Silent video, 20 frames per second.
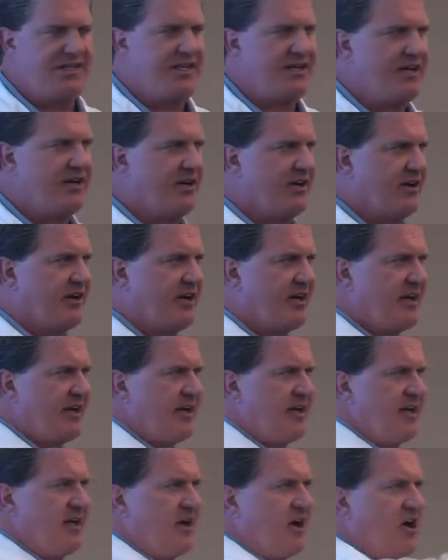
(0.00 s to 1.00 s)
here,
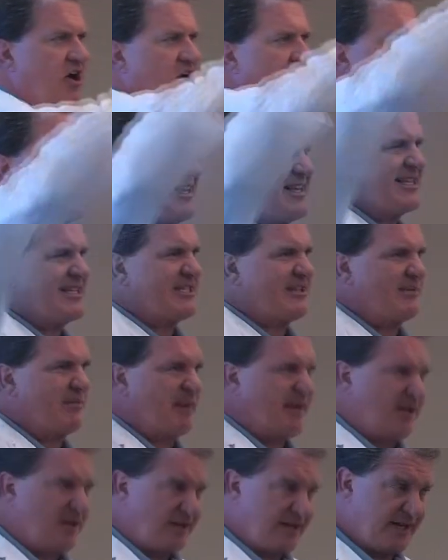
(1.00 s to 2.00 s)
all that
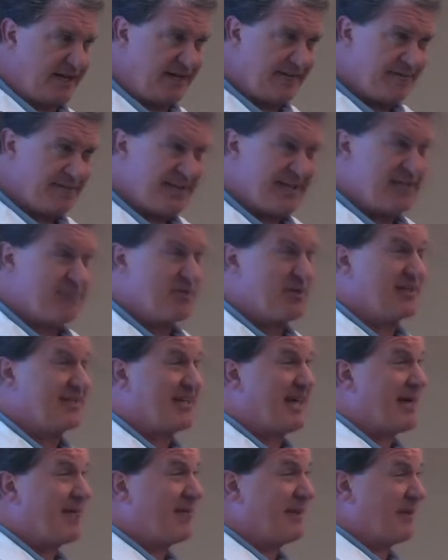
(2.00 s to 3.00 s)
stability is
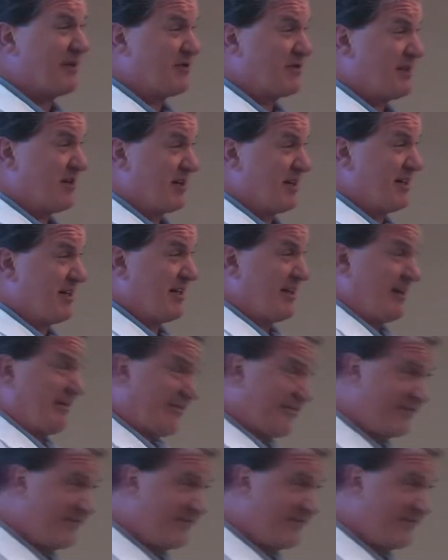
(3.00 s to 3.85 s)
predominantly rotator cuff.